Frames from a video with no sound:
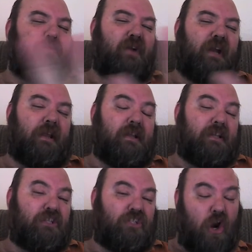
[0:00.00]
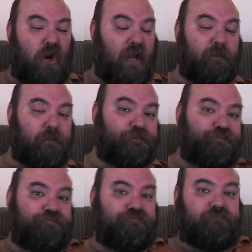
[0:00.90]
pretty startup
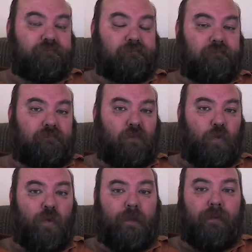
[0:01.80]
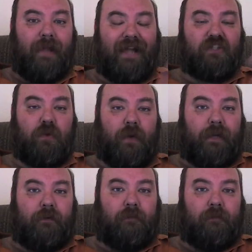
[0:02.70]
with a black screen.